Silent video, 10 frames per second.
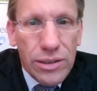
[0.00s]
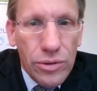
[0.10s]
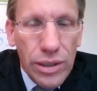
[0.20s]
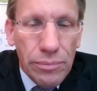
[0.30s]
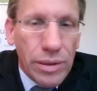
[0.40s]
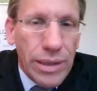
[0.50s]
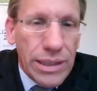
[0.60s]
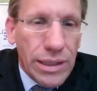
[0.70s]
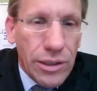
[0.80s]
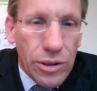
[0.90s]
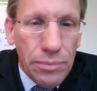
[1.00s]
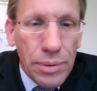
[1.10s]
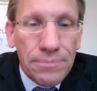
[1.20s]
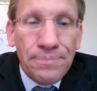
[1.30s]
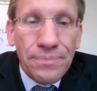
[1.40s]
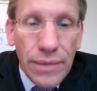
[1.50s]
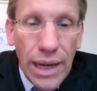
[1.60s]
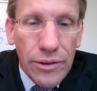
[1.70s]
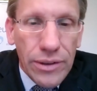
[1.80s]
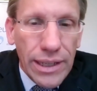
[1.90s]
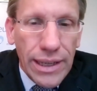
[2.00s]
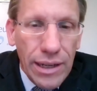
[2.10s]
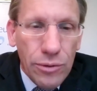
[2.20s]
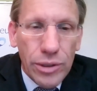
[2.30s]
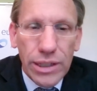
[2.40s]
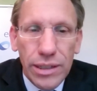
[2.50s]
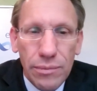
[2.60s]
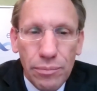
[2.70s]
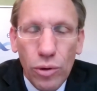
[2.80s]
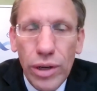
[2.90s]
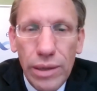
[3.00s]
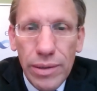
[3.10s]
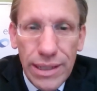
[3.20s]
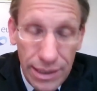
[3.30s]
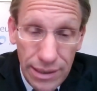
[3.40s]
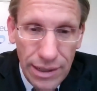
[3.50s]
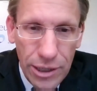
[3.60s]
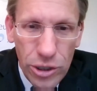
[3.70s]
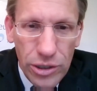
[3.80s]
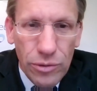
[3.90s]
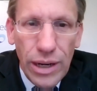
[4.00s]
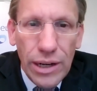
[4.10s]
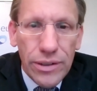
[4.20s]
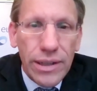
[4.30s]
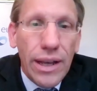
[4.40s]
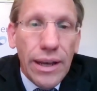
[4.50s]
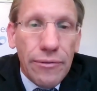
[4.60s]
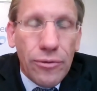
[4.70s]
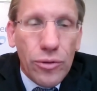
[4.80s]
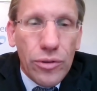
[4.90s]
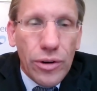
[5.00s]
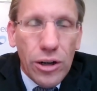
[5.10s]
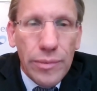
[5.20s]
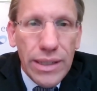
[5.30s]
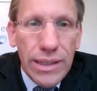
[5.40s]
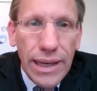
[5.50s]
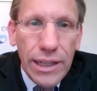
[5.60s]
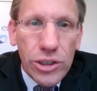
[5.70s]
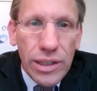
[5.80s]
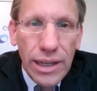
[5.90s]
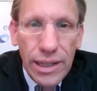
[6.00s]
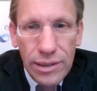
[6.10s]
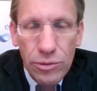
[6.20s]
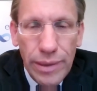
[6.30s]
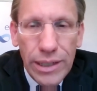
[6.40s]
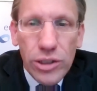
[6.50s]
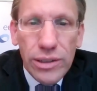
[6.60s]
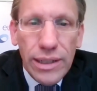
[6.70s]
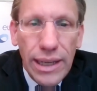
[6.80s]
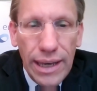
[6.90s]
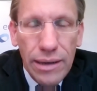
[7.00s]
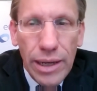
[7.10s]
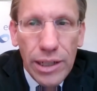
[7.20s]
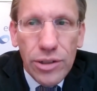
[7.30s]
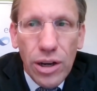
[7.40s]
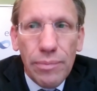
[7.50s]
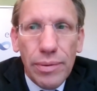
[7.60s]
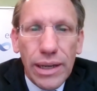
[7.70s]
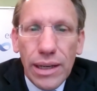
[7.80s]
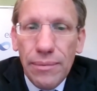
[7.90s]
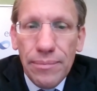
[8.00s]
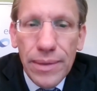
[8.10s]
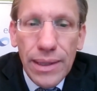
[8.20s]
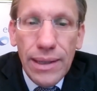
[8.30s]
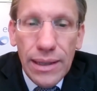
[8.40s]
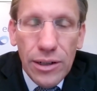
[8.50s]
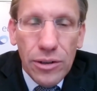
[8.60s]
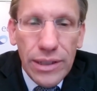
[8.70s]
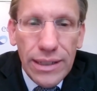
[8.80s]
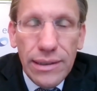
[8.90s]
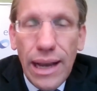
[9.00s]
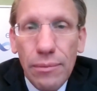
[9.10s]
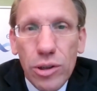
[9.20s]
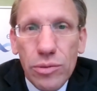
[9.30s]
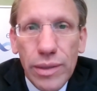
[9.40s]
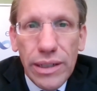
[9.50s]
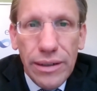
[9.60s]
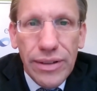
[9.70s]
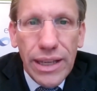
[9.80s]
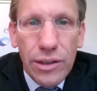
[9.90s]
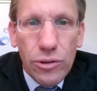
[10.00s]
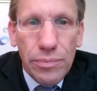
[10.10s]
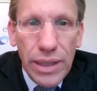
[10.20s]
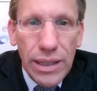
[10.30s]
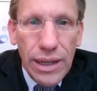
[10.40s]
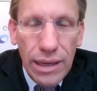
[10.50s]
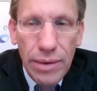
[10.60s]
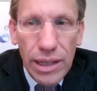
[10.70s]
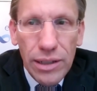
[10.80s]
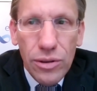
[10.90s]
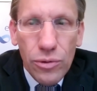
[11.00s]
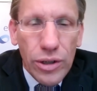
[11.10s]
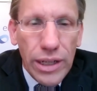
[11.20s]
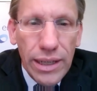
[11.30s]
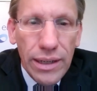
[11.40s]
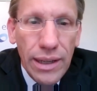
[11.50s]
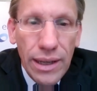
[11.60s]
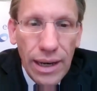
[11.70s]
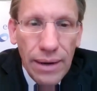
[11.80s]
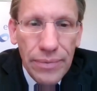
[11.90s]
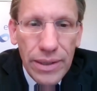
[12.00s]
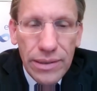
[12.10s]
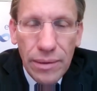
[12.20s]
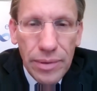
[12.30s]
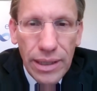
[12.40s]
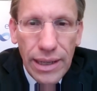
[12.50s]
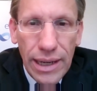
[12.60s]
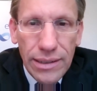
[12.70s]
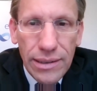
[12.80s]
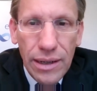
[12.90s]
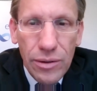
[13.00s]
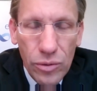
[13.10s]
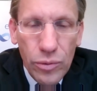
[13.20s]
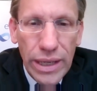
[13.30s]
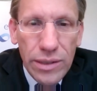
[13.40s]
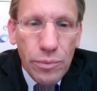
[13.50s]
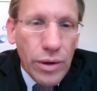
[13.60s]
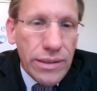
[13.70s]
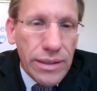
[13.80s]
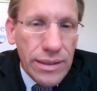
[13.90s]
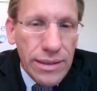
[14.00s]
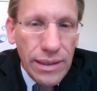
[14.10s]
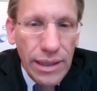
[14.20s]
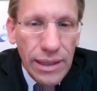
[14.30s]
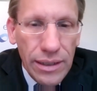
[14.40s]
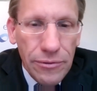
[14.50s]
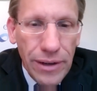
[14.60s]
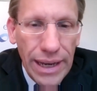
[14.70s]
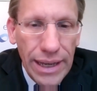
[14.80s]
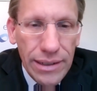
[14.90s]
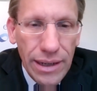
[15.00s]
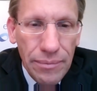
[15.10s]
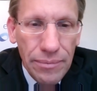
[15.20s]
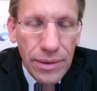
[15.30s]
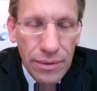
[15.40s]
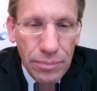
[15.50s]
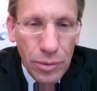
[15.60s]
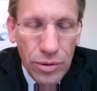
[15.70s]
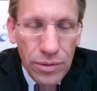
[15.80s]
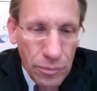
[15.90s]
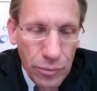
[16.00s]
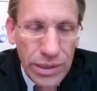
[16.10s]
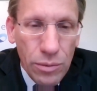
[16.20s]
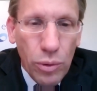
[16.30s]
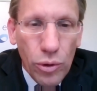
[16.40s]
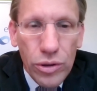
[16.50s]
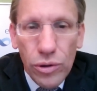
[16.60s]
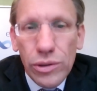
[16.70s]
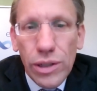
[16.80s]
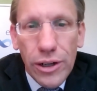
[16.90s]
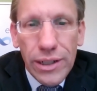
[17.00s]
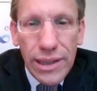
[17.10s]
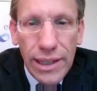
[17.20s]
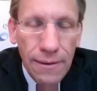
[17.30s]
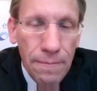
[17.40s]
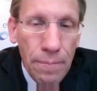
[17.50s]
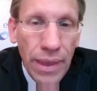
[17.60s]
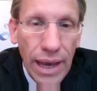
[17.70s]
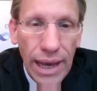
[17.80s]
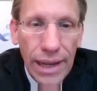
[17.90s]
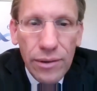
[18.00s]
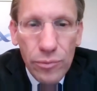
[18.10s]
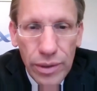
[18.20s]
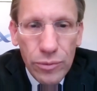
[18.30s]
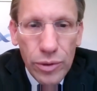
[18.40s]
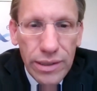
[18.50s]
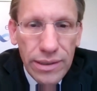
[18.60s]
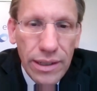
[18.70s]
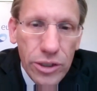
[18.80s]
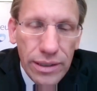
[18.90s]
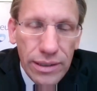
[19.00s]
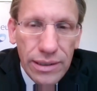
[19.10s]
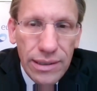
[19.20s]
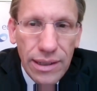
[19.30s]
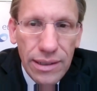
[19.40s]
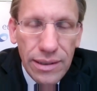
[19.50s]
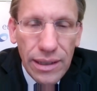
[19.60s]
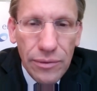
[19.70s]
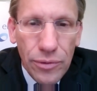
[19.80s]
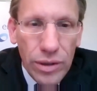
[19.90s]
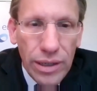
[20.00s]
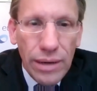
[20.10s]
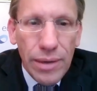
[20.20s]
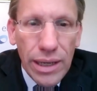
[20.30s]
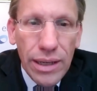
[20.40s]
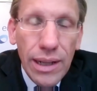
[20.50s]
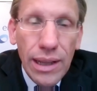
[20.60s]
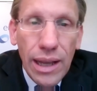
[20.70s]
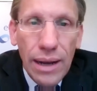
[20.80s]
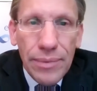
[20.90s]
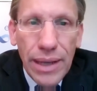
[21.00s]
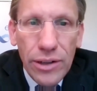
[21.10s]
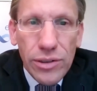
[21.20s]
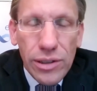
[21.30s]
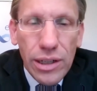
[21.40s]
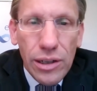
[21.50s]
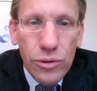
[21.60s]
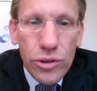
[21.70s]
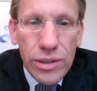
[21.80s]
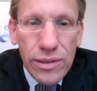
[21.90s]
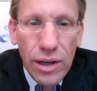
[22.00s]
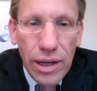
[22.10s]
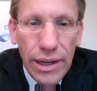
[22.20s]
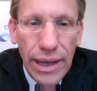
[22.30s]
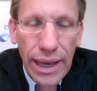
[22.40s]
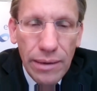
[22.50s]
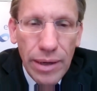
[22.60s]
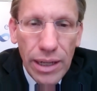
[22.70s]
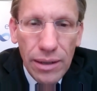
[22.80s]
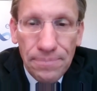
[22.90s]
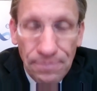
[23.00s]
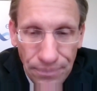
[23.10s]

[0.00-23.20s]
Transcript: to implement in Europe. I don't think anyone can prohibit a discussion around further harmonization. And you mentioned the AML topic. Um, you know, the establishment of a European AML authority um, is something that uh, we as presidency can find um, both we support wholeheartedly, and when we're discuss- discussing the forthcoming um, council conclusions on AML,